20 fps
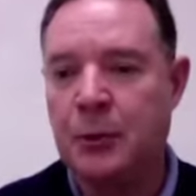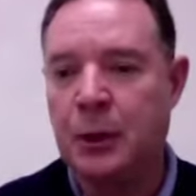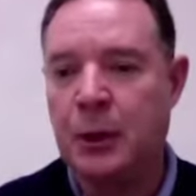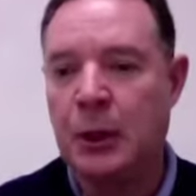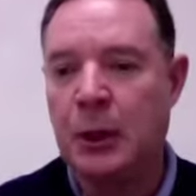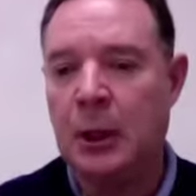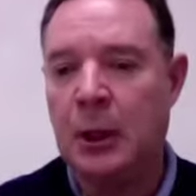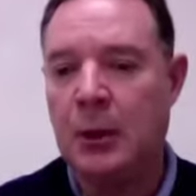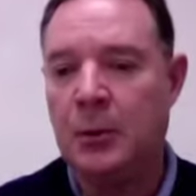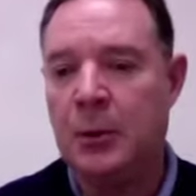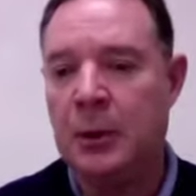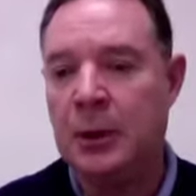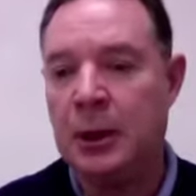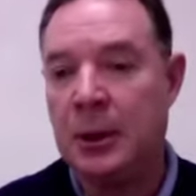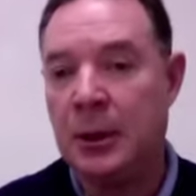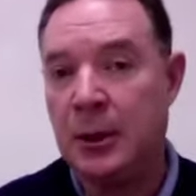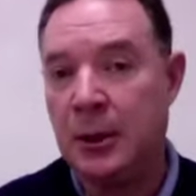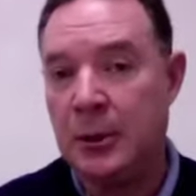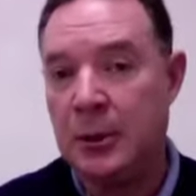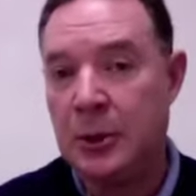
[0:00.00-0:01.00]
but
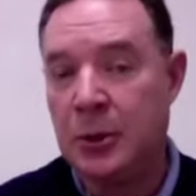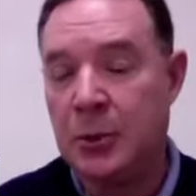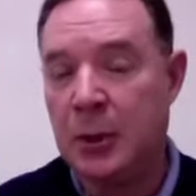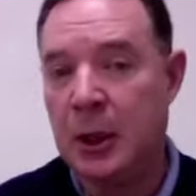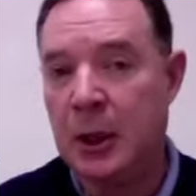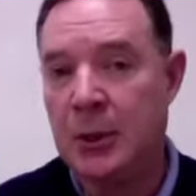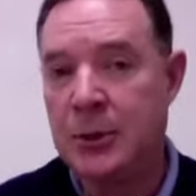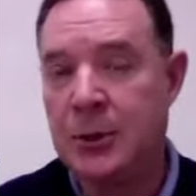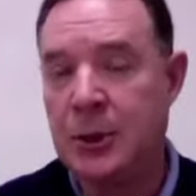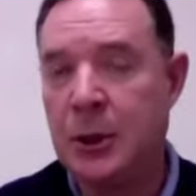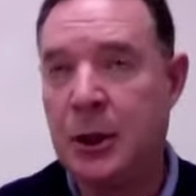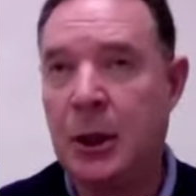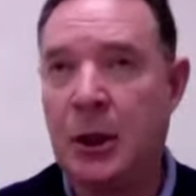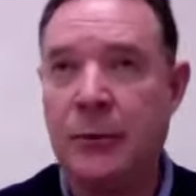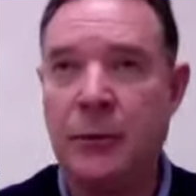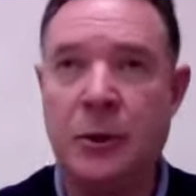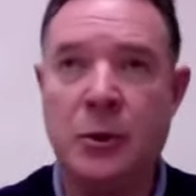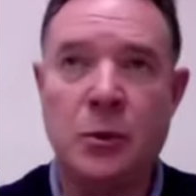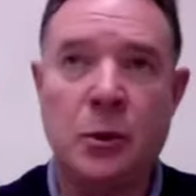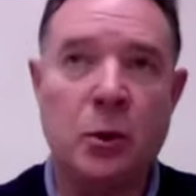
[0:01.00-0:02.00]
then there's the policy
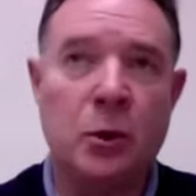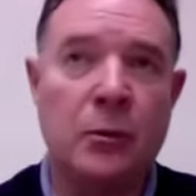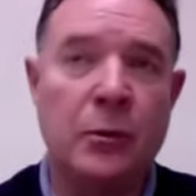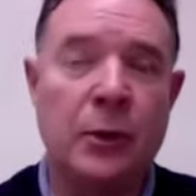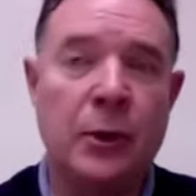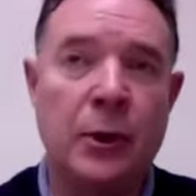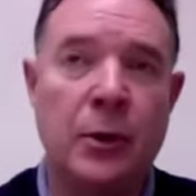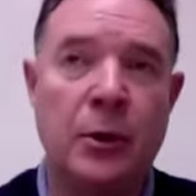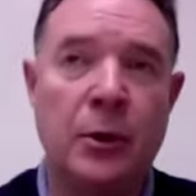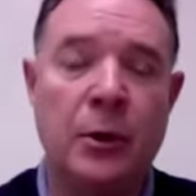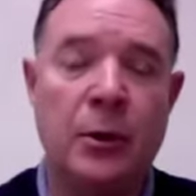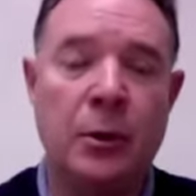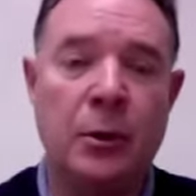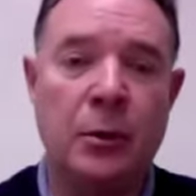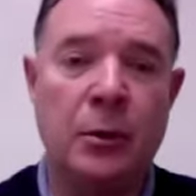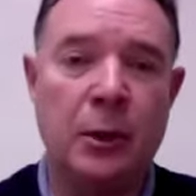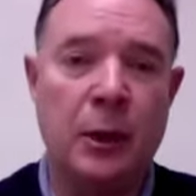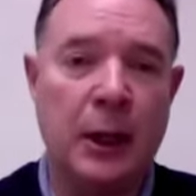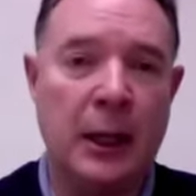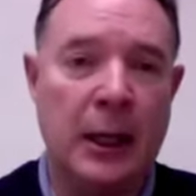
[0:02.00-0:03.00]
coverage. Well, over there you
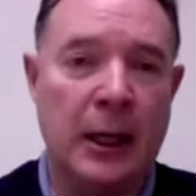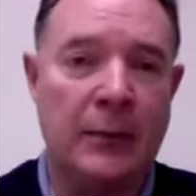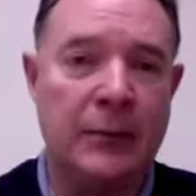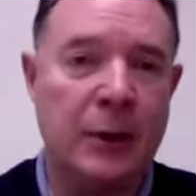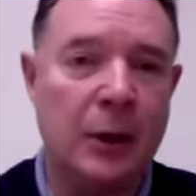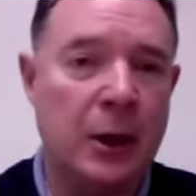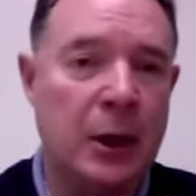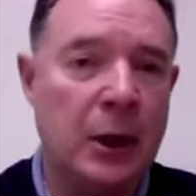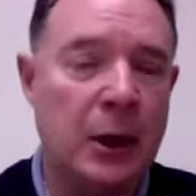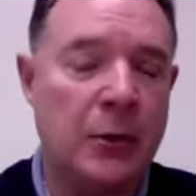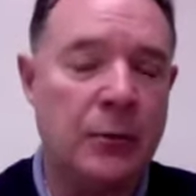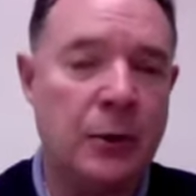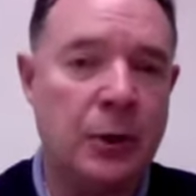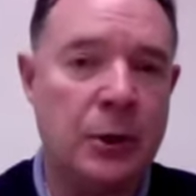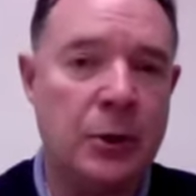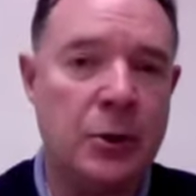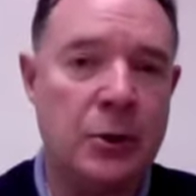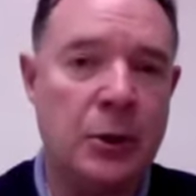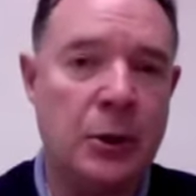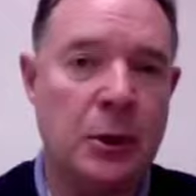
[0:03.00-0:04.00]
don't have the
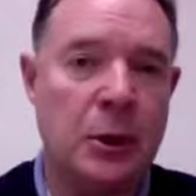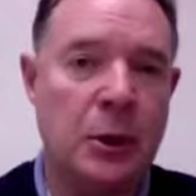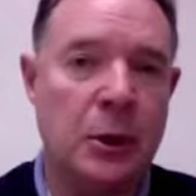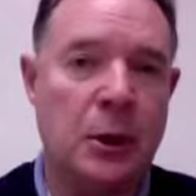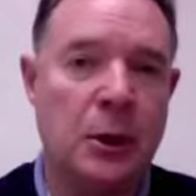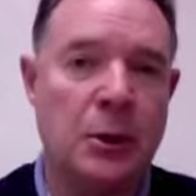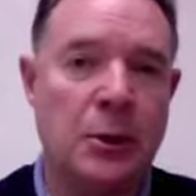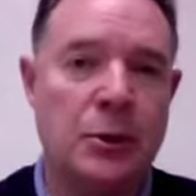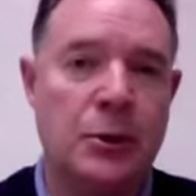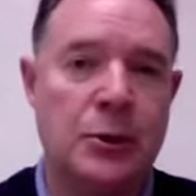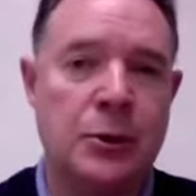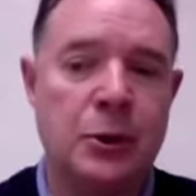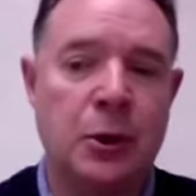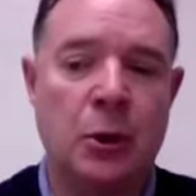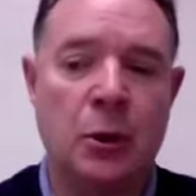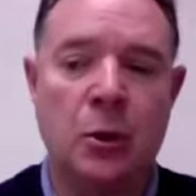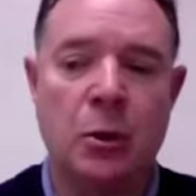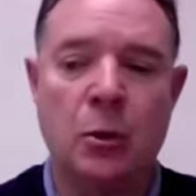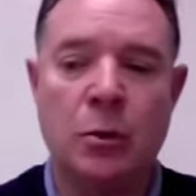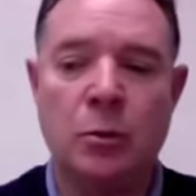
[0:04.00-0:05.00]
coverage,
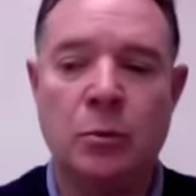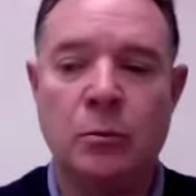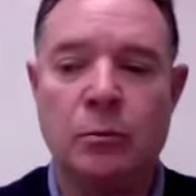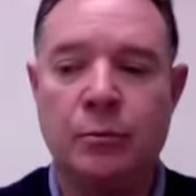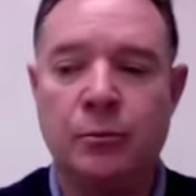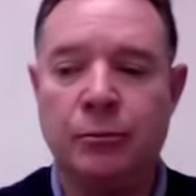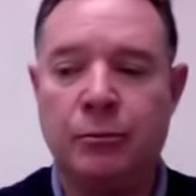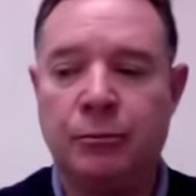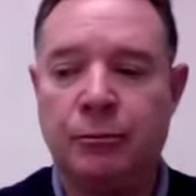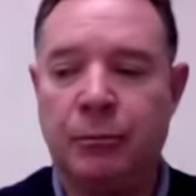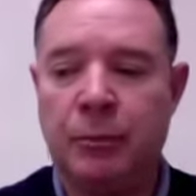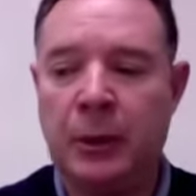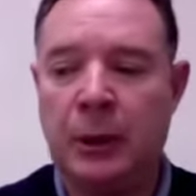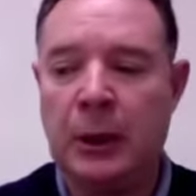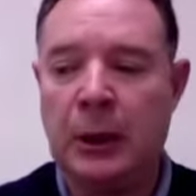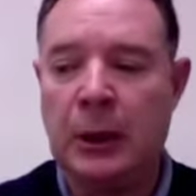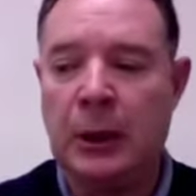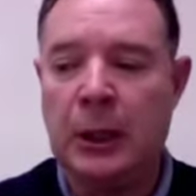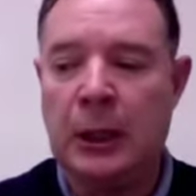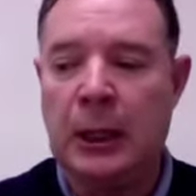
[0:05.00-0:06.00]
so
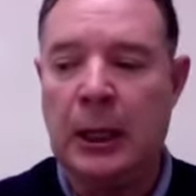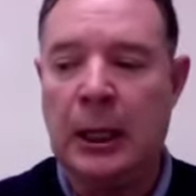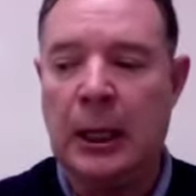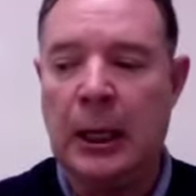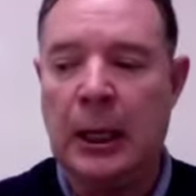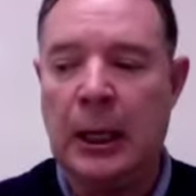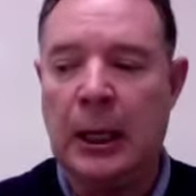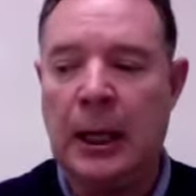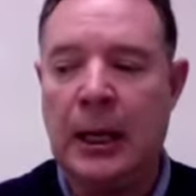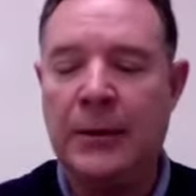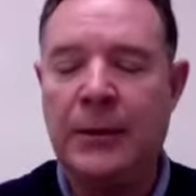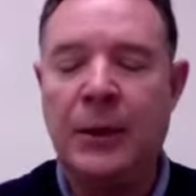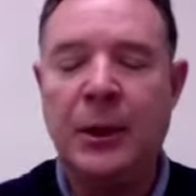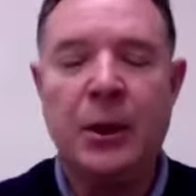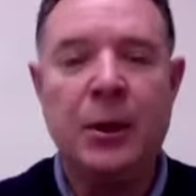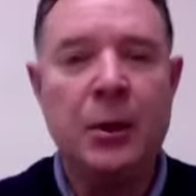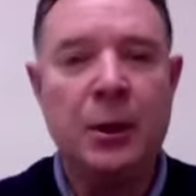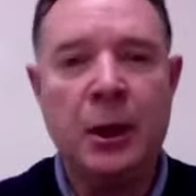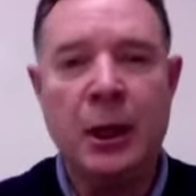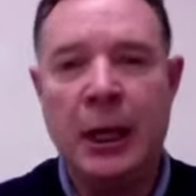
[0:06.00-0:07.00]
I think
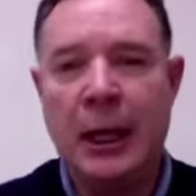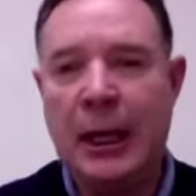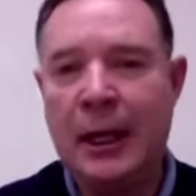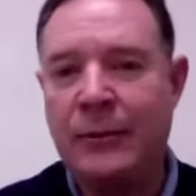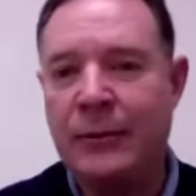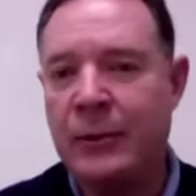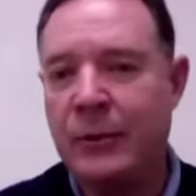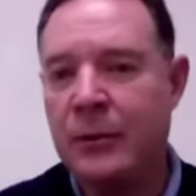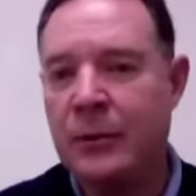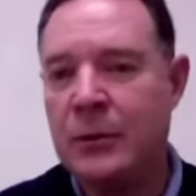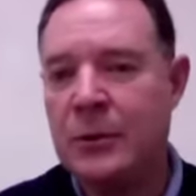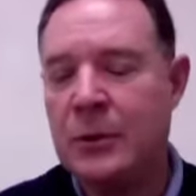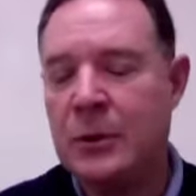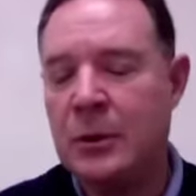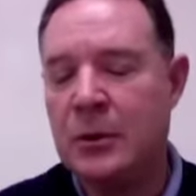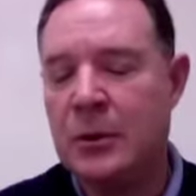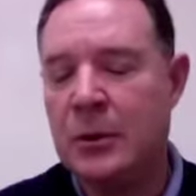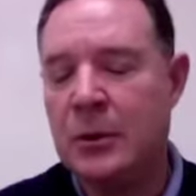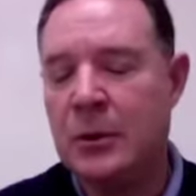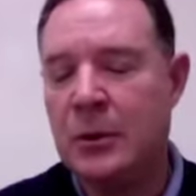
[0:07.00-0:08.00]
you're going to have to.
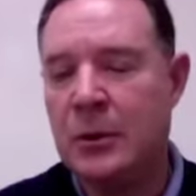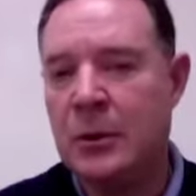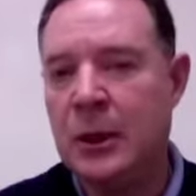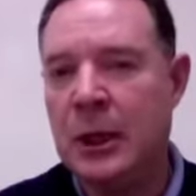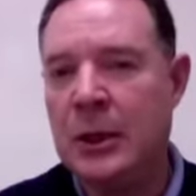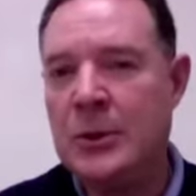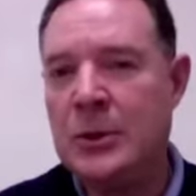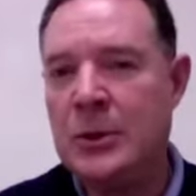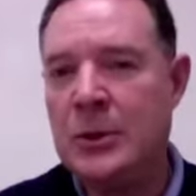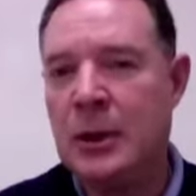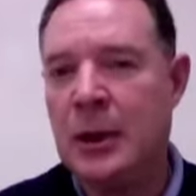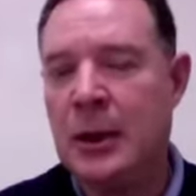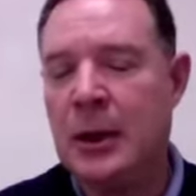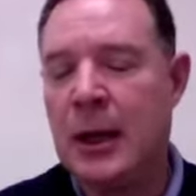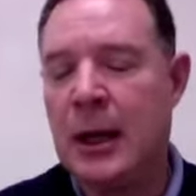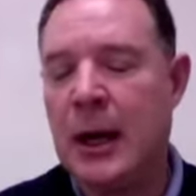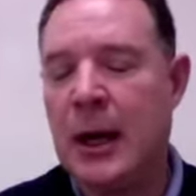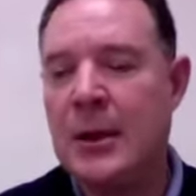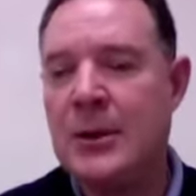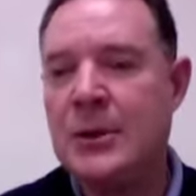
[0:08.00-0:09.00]

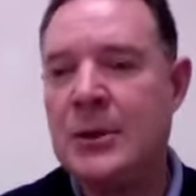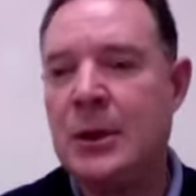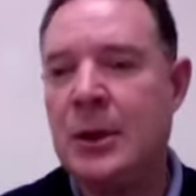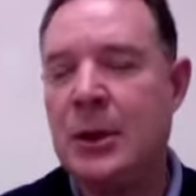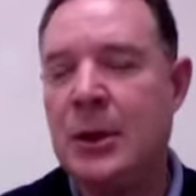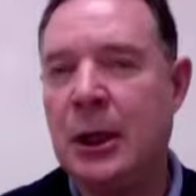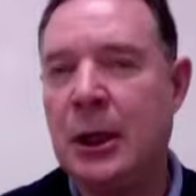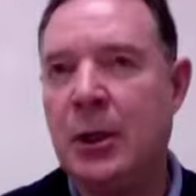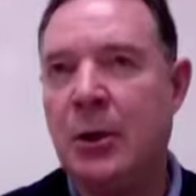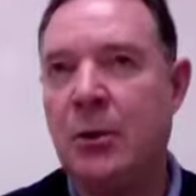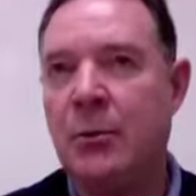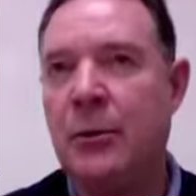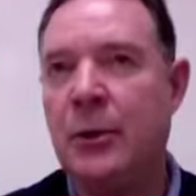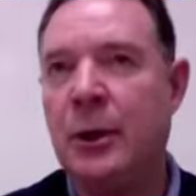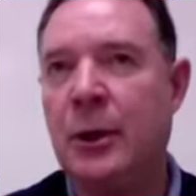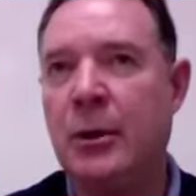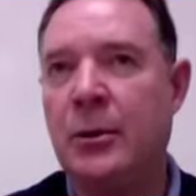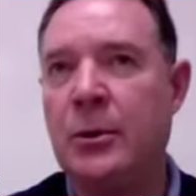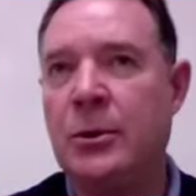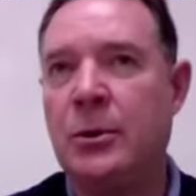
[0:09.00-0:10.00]
I see a need over
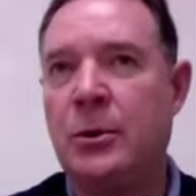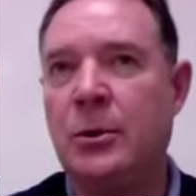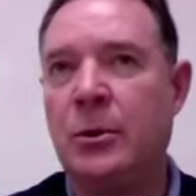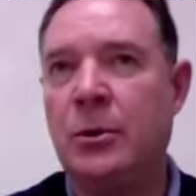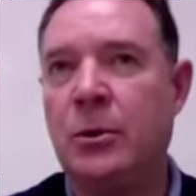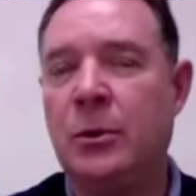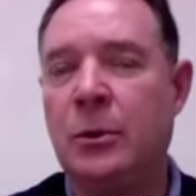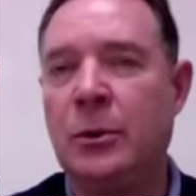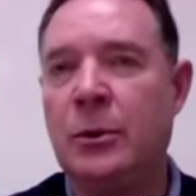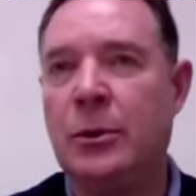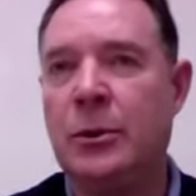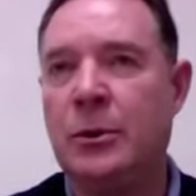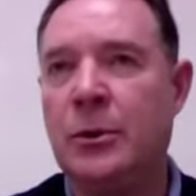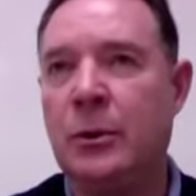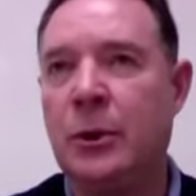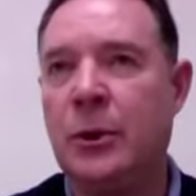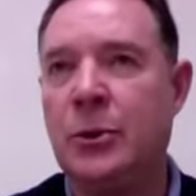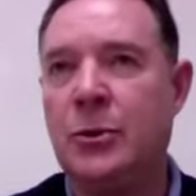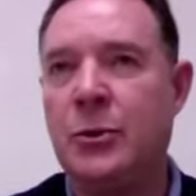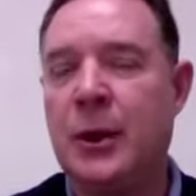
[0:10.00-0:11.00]
there to
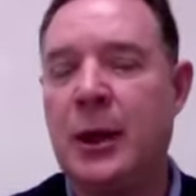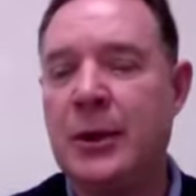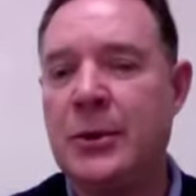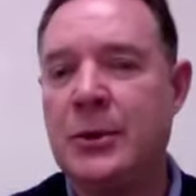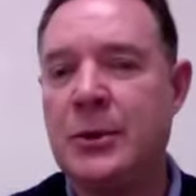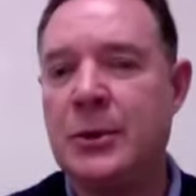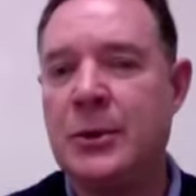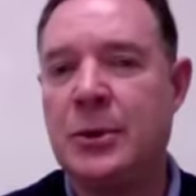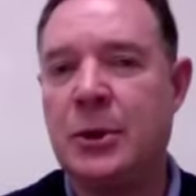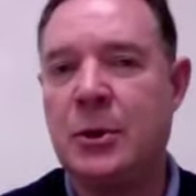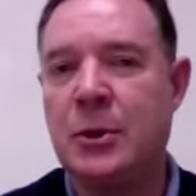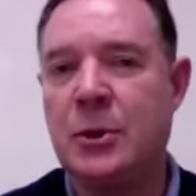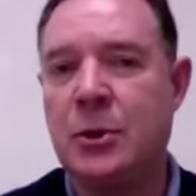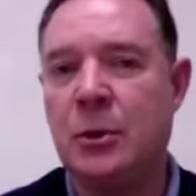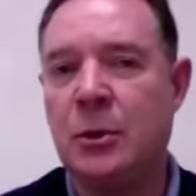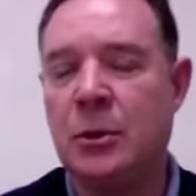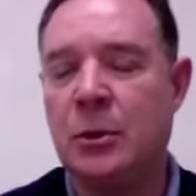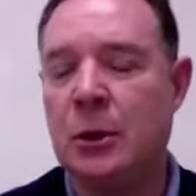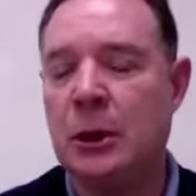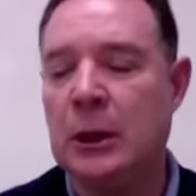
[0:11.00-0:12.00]
address this
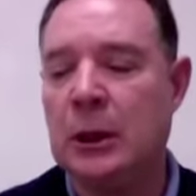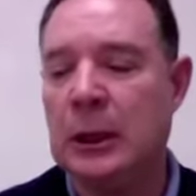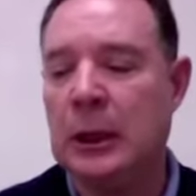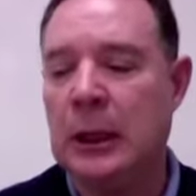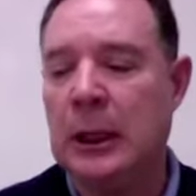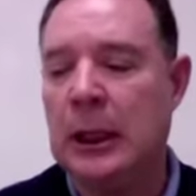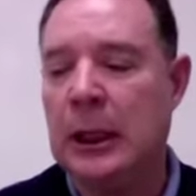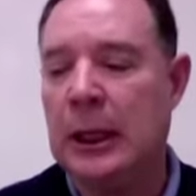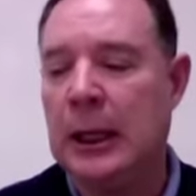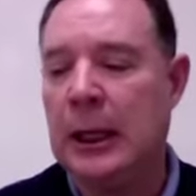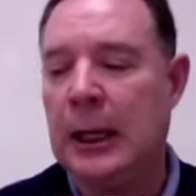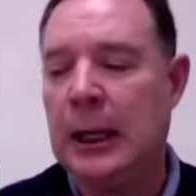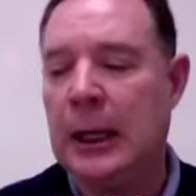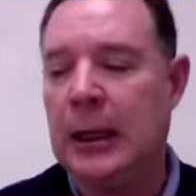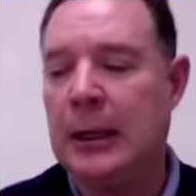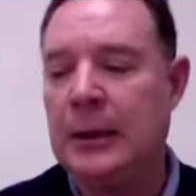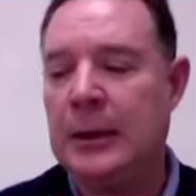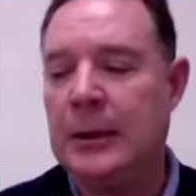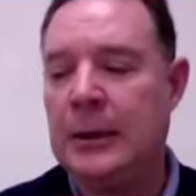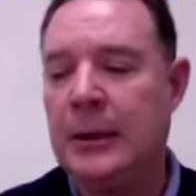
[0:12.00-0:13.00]
issue
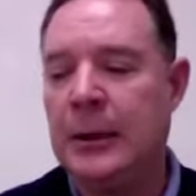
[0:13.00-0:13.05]
and